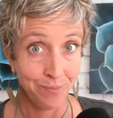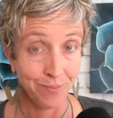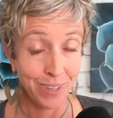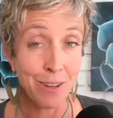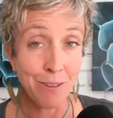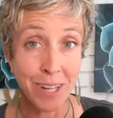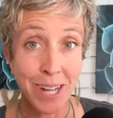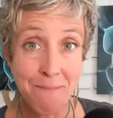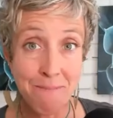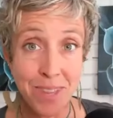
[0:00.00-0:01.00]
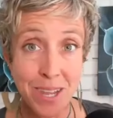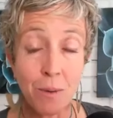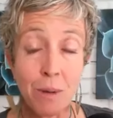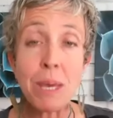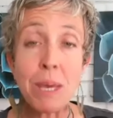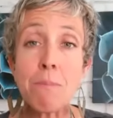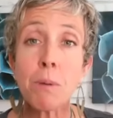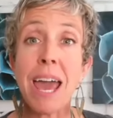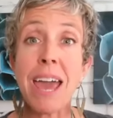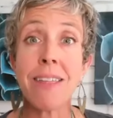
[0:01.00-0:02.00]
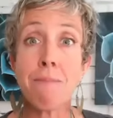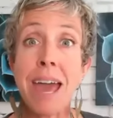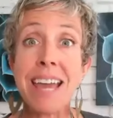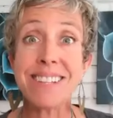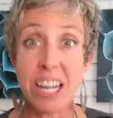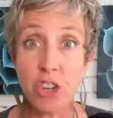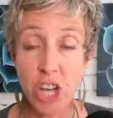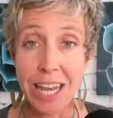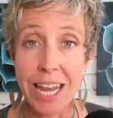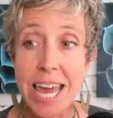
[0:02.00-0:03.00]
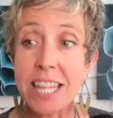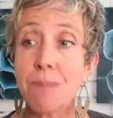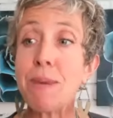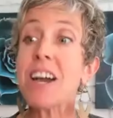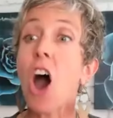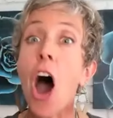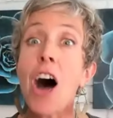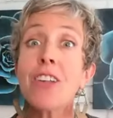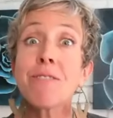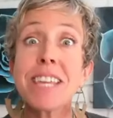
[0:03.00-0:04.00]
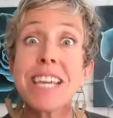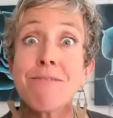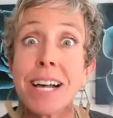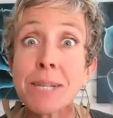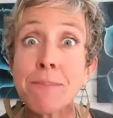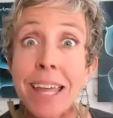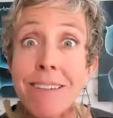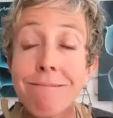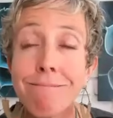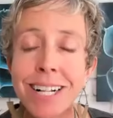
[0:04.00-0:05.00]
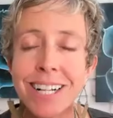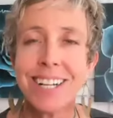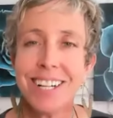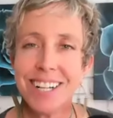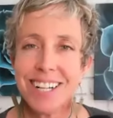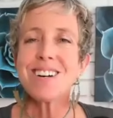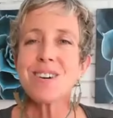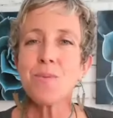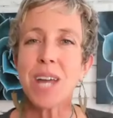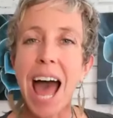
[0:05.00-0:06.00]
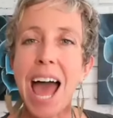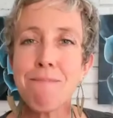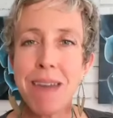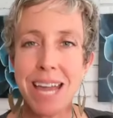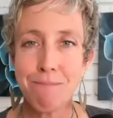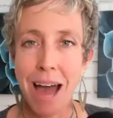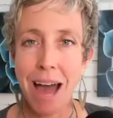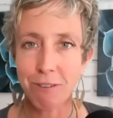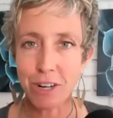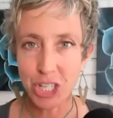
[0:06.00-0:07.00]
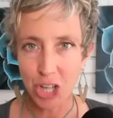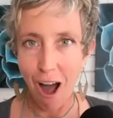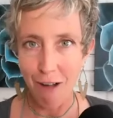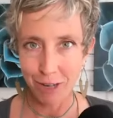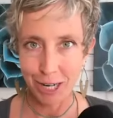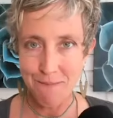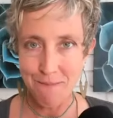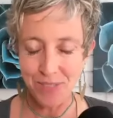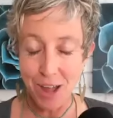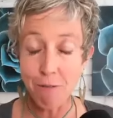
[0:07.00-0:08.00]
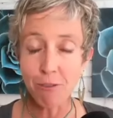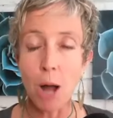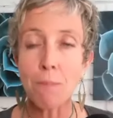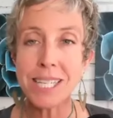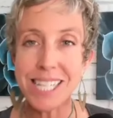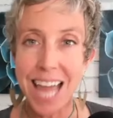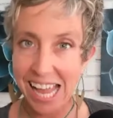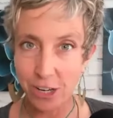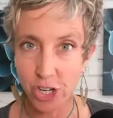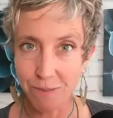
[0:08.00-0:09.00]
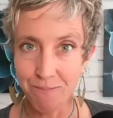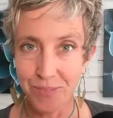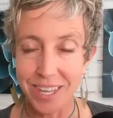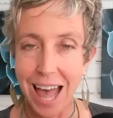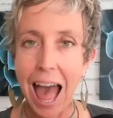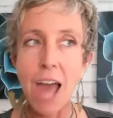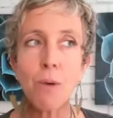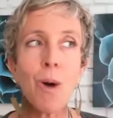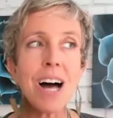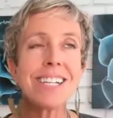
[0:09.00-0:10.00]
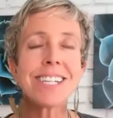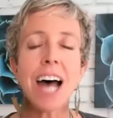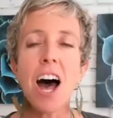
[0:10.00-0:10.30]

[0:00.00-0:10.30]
Can you feel it? When people pay, they pay attention. It's because of the investment. When I made my first offer from stage, I was